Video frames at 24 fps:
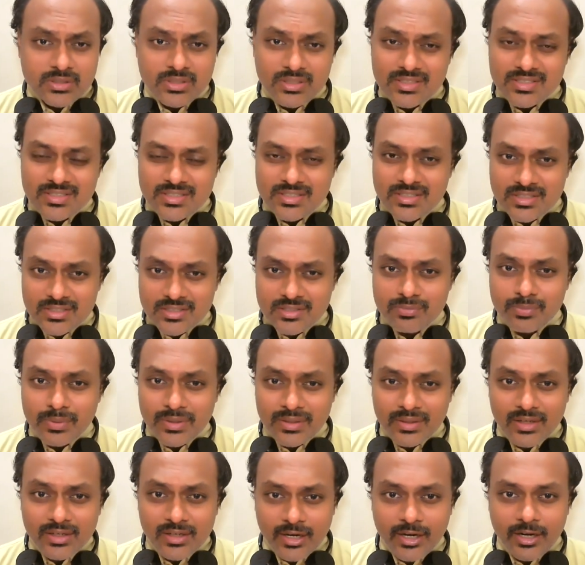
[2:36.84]
This has
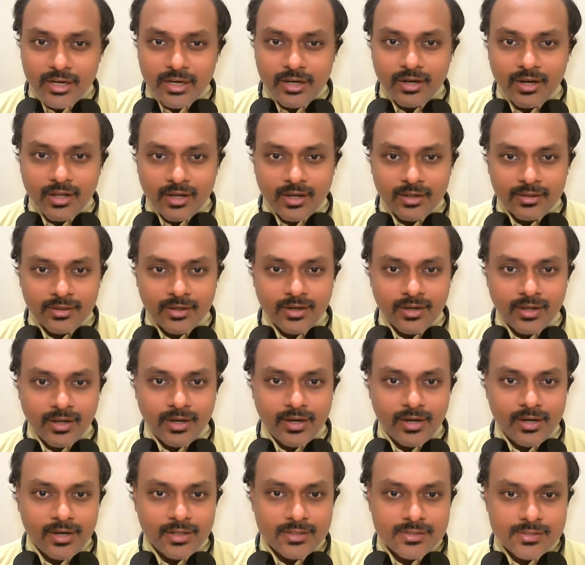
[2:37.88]
been the trend that
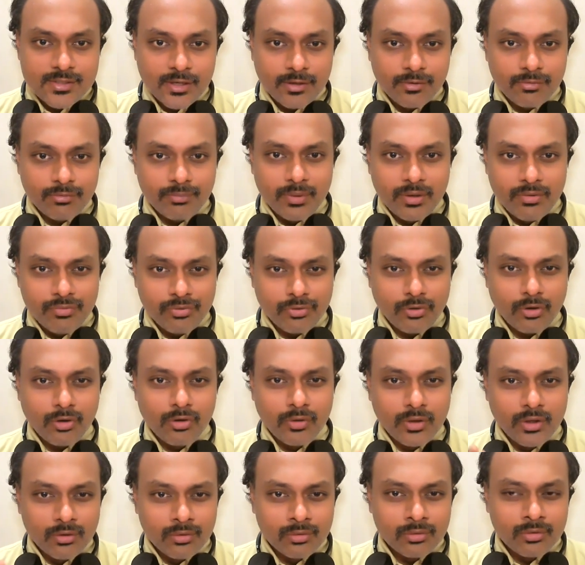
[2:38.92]
IITs have been
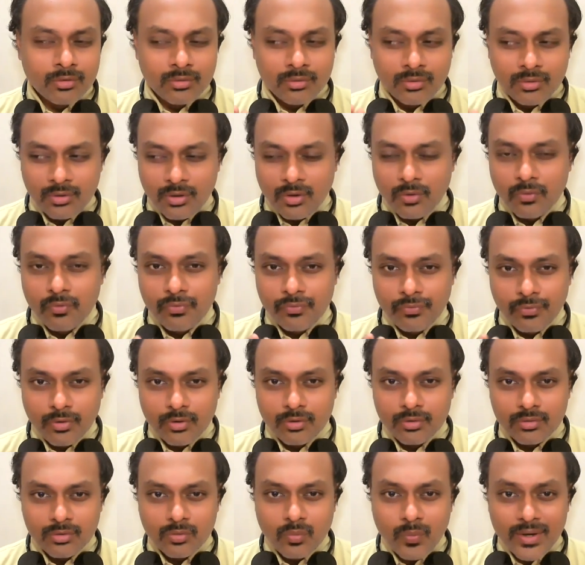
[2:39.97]
following now for
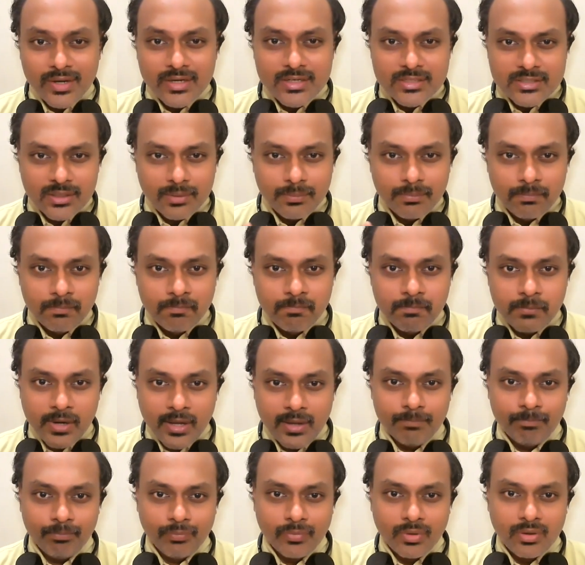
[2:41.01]
quite some
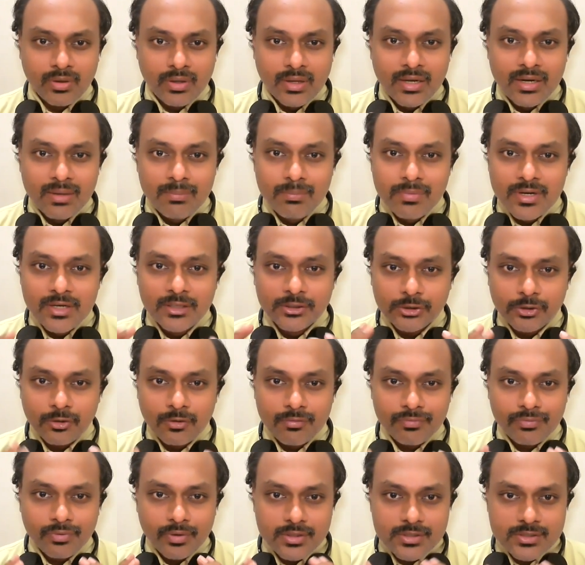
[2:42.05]
time. Elimination
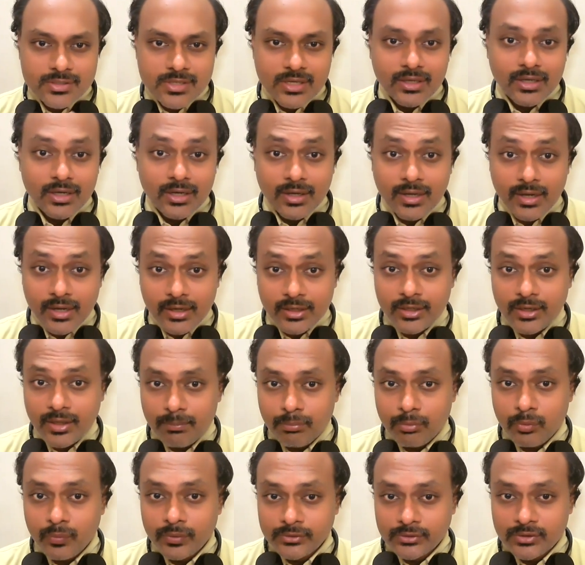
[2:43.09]
of single correct
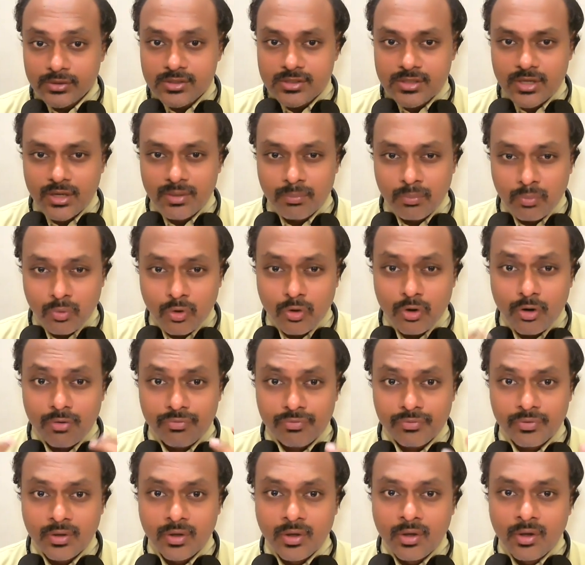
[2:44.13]
type questions and more of